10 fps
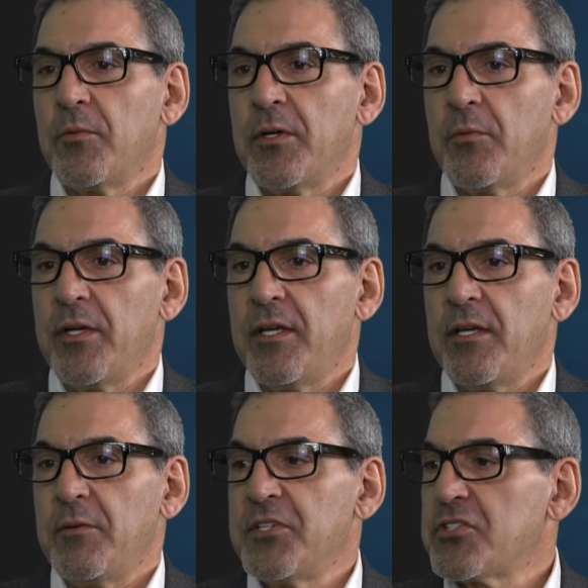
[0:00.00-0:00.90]

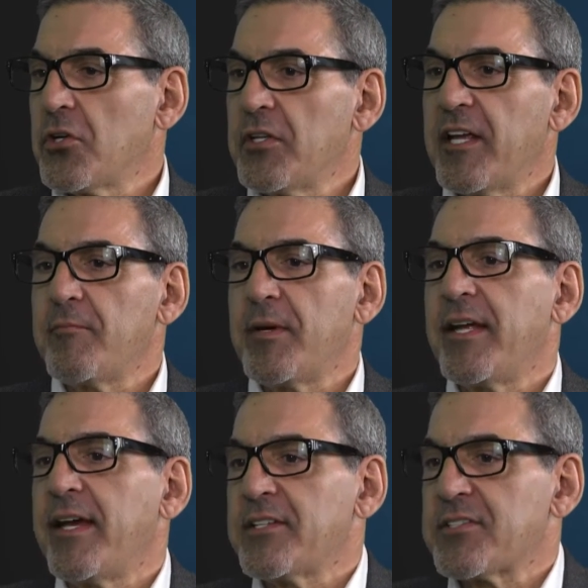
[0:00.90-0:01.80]
We certainly have been
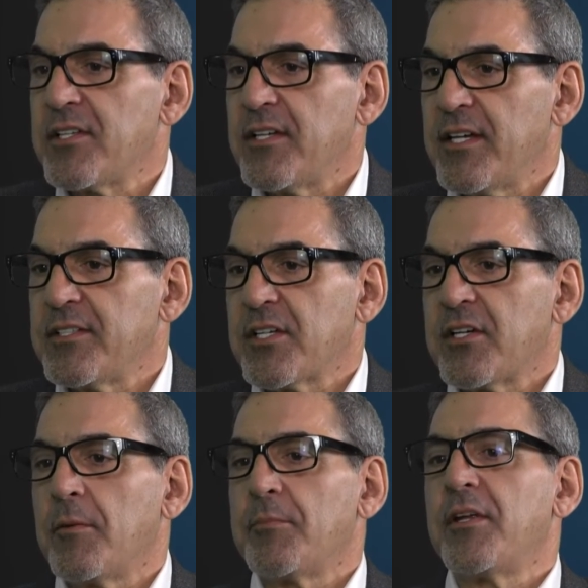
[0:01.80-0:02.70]
asked as a
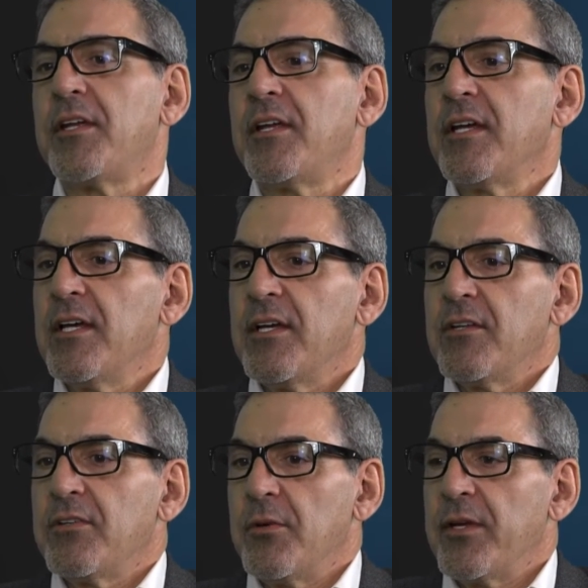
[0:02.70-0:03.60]
company
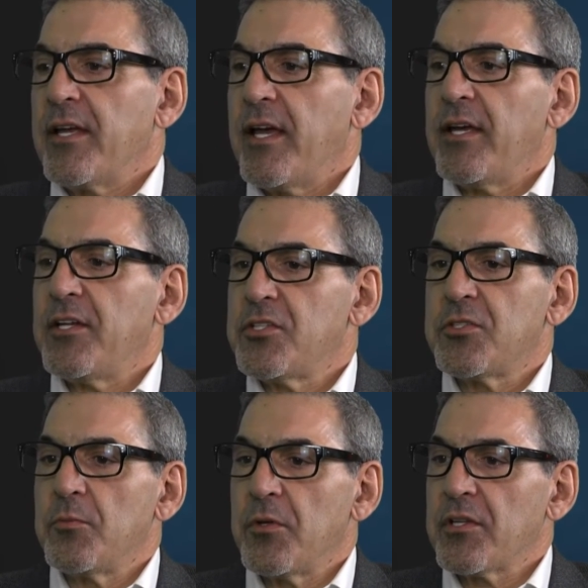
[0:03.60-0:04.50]
to
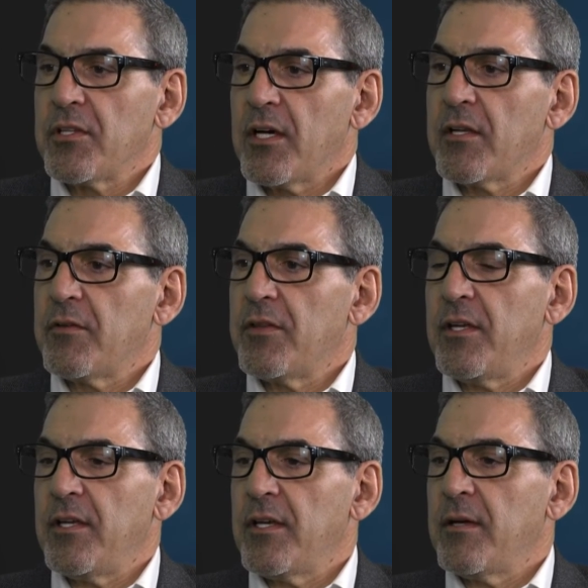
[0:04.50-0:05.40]
engage with a lot of
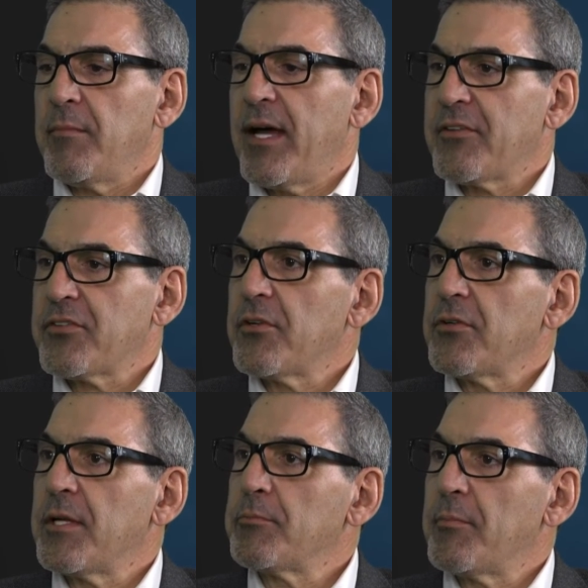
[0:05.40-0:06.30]
the
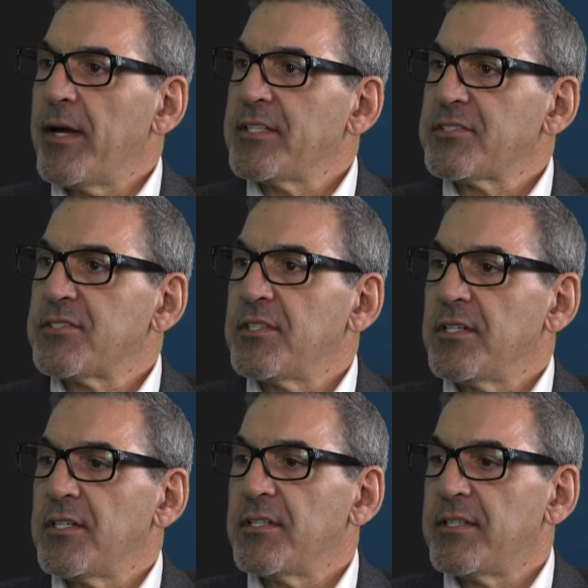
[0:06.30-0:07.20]
ambassador diplomats
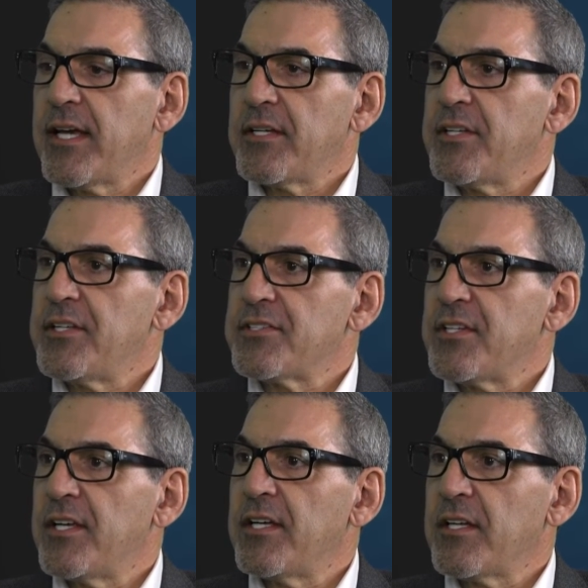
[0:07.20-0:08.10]
down in
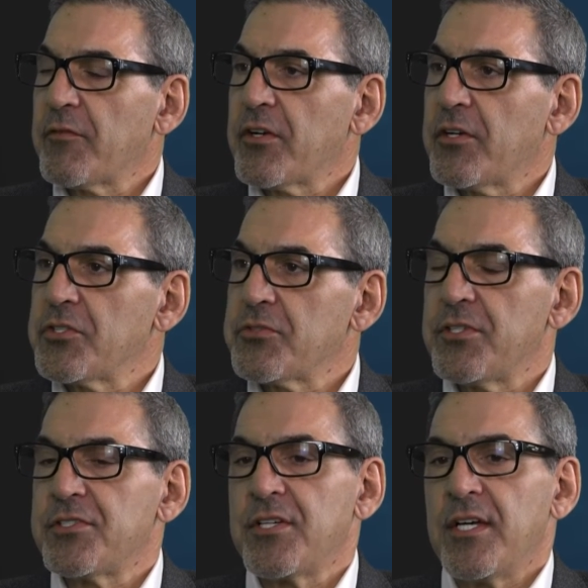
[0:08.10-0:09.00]
DC at different
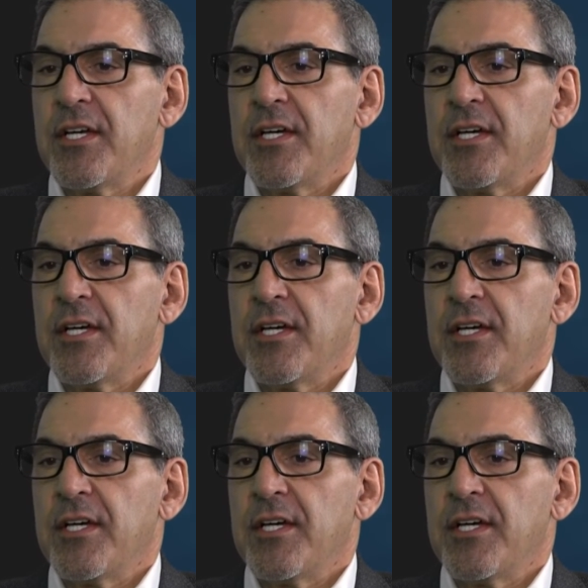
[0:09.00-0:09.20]
countries.